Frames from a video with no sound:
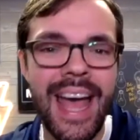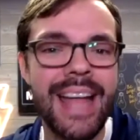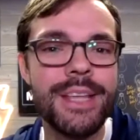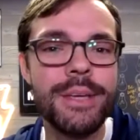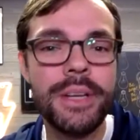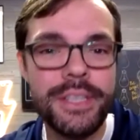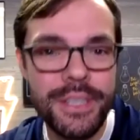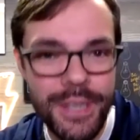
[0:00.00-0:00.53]
And
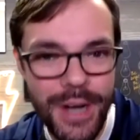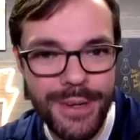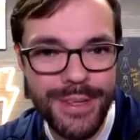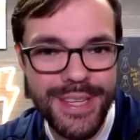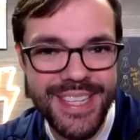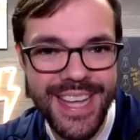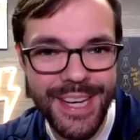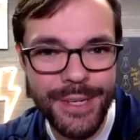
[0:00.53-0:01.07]
you could start
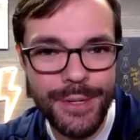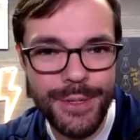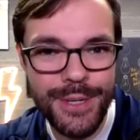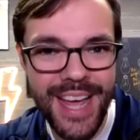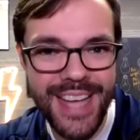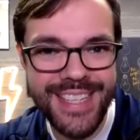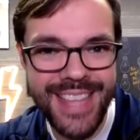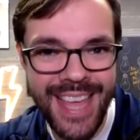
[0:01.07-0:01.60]
this
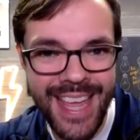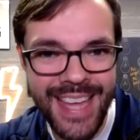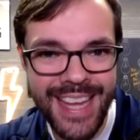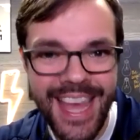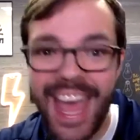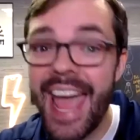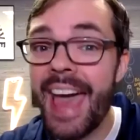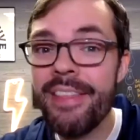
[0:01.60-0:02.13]
exercise
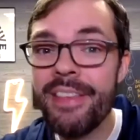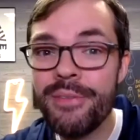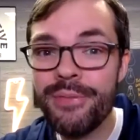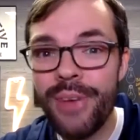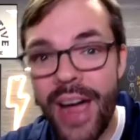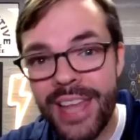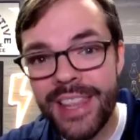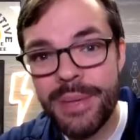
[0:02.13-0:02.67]
then and then
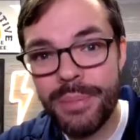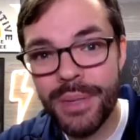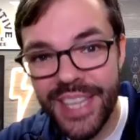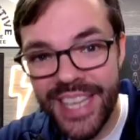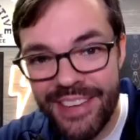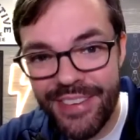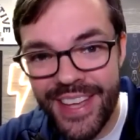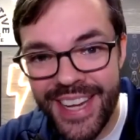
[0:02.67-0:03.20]
finally
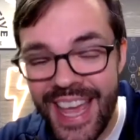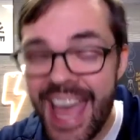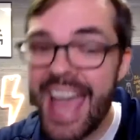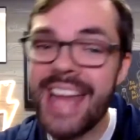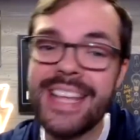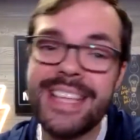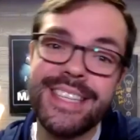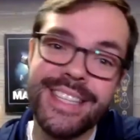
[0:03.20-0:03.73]
believe it,
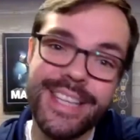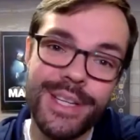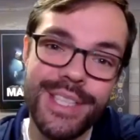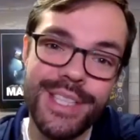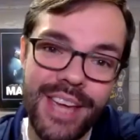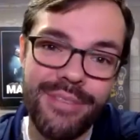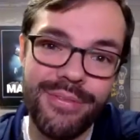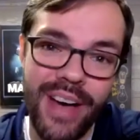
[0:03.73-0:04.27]
and it still
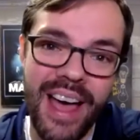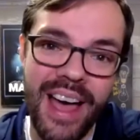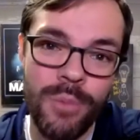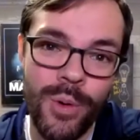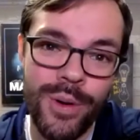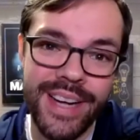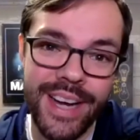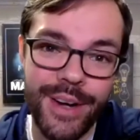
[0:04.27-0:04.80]
take five
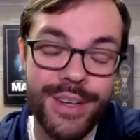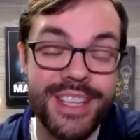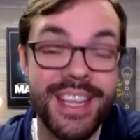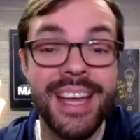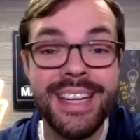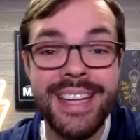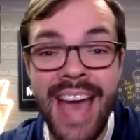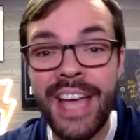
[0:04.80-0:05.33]
more years.
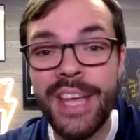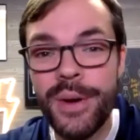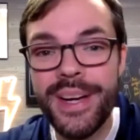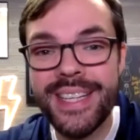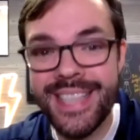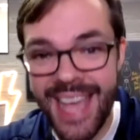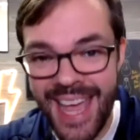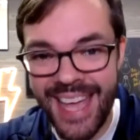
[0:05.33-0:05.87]
Now you're
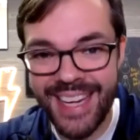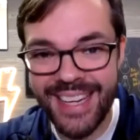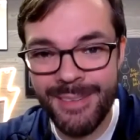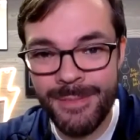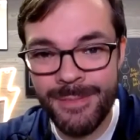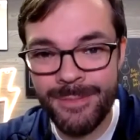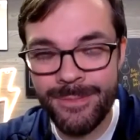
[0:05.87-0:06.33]
at 10.